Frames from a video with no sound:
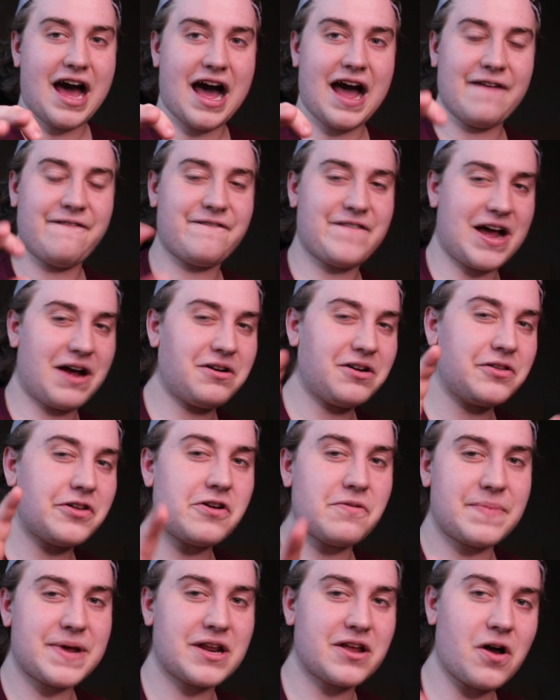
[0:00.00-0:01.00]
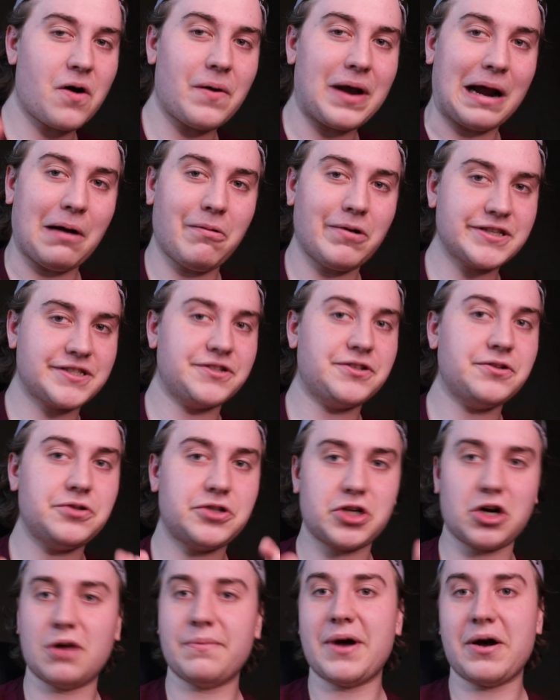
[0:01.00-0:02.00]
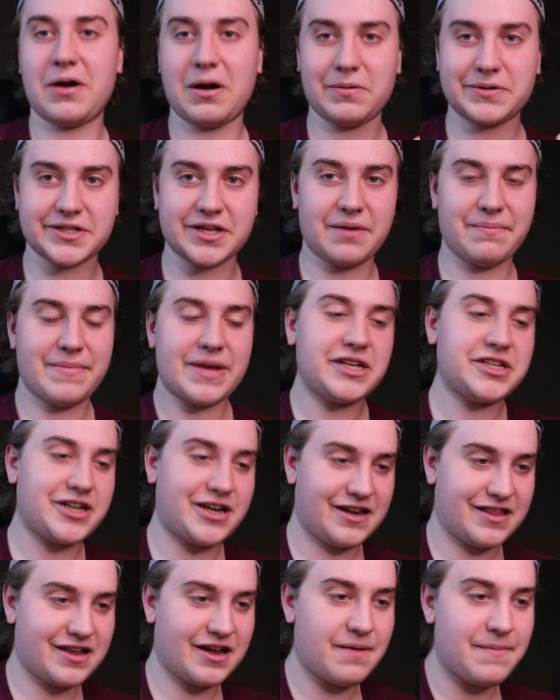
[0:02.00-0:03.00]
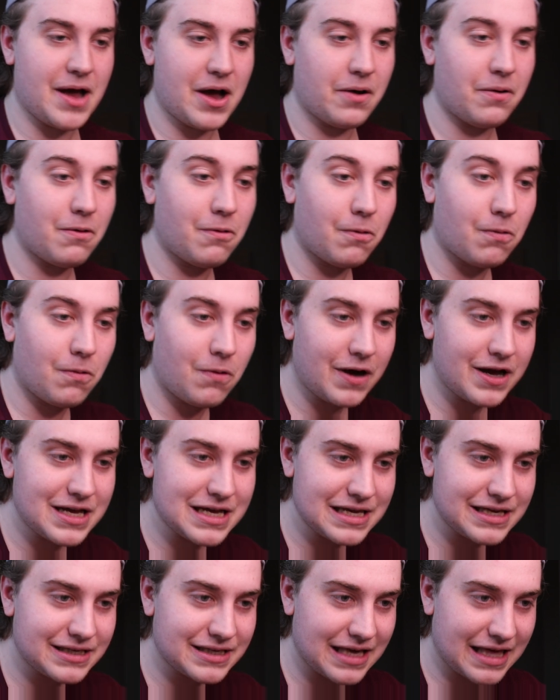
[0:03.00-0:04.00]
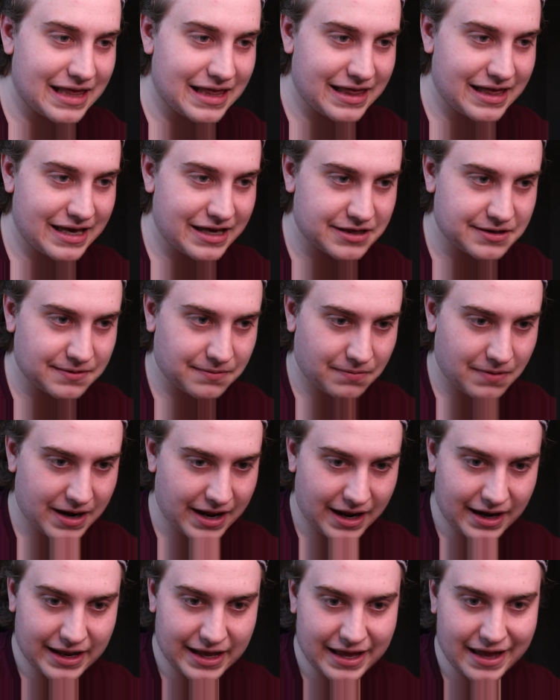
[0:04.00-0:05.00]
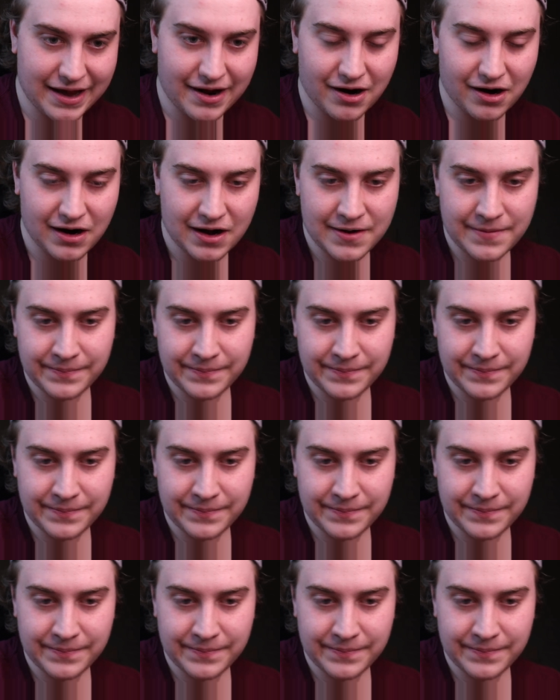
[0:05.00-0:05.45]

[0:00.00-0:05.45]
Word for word: I found a little bit ago and I wasn't too sure about and I wasn't going to mention anything about was this right here.